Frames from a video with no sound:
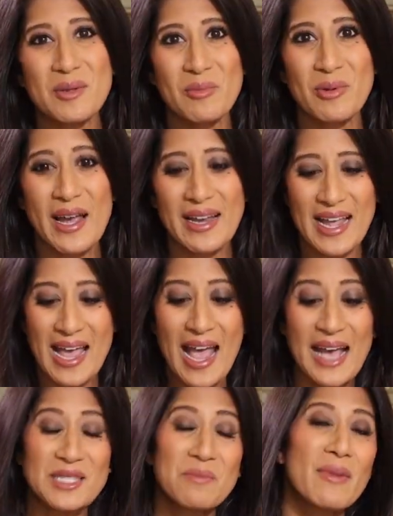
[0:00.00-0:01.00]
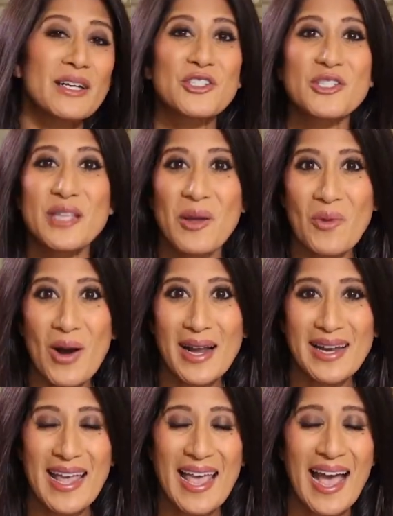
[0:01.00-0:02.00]
of the bread as much as they
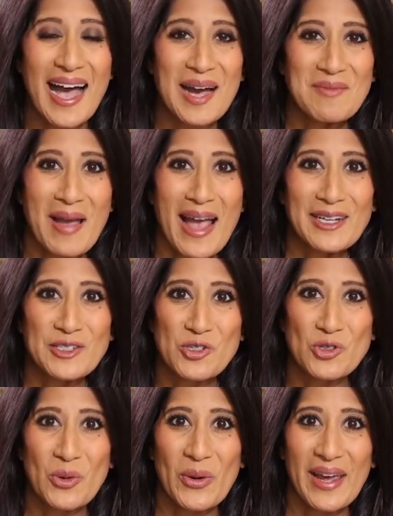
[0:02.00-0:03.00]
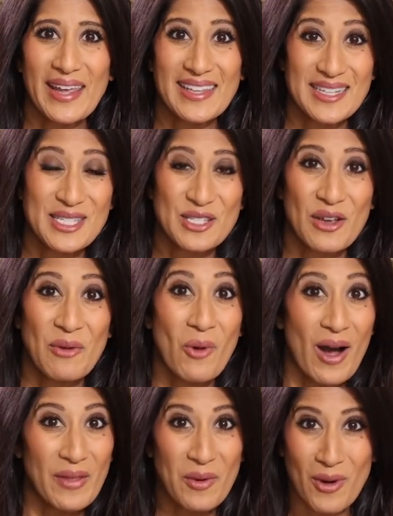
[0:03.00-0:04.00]
want and enjoy this
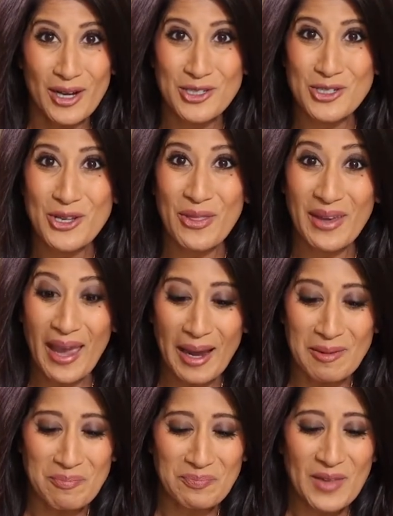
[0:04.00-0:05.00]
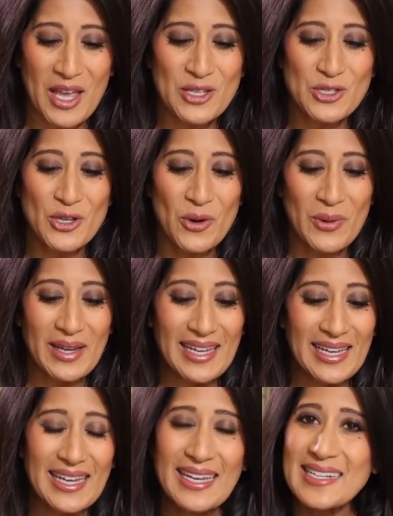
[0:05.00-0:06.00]
while they watch the game. So
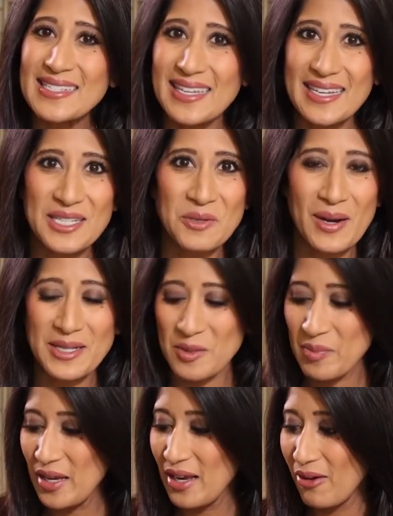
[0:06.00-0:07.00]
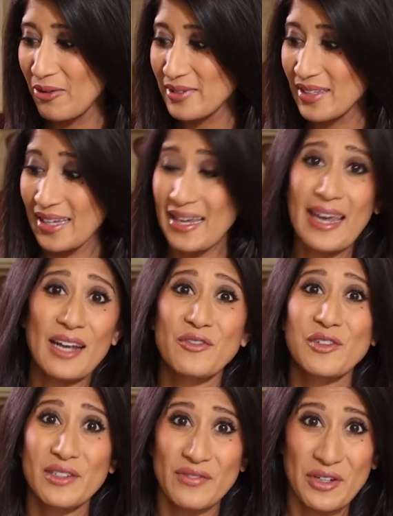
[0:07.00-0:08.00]
easy recipe, only like a
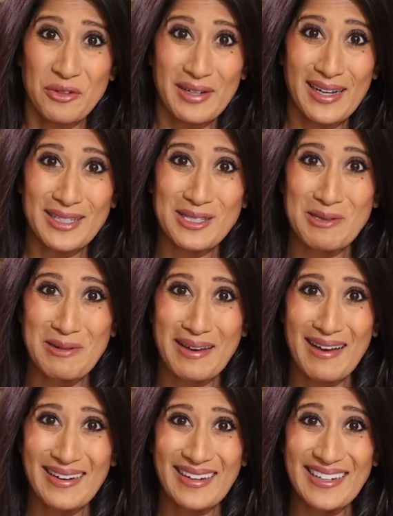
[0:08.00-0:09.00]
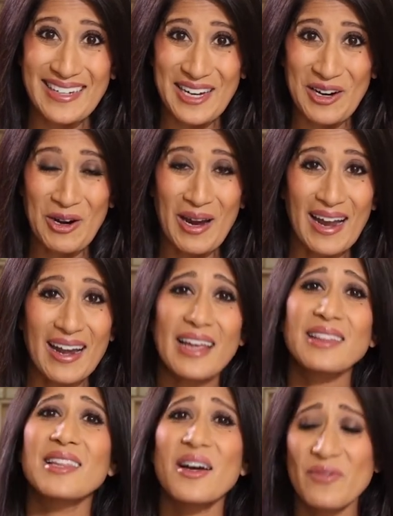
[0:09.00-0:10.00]
handful of ingredients going on in here, and
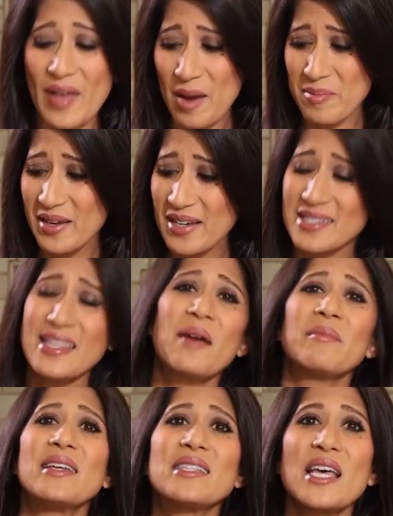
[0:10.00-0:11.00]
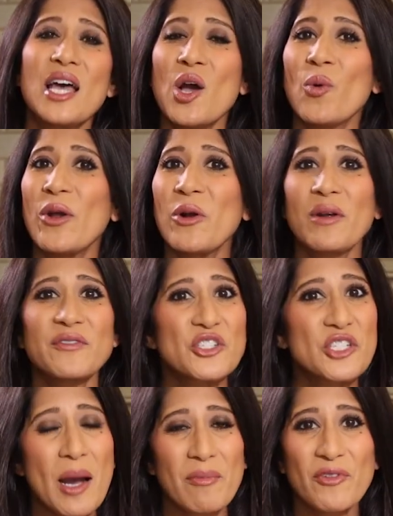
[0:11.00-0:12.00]
I love that because that means we don't have to
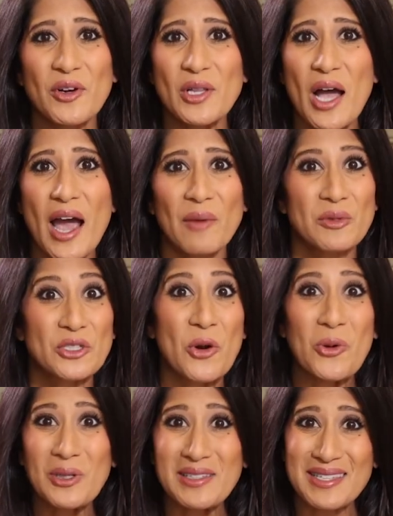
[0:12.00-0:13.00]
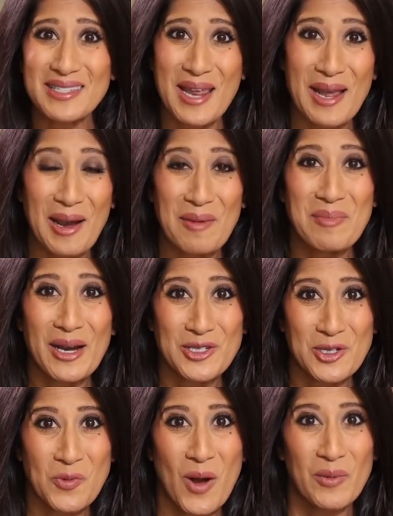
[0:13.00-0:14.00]
shop for a lot and we're totally staying on
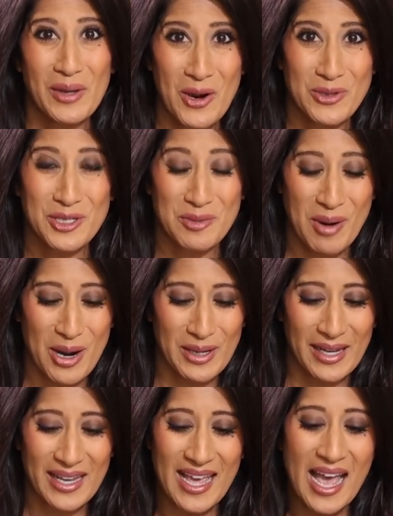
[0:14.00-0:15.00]
budget while we host a party.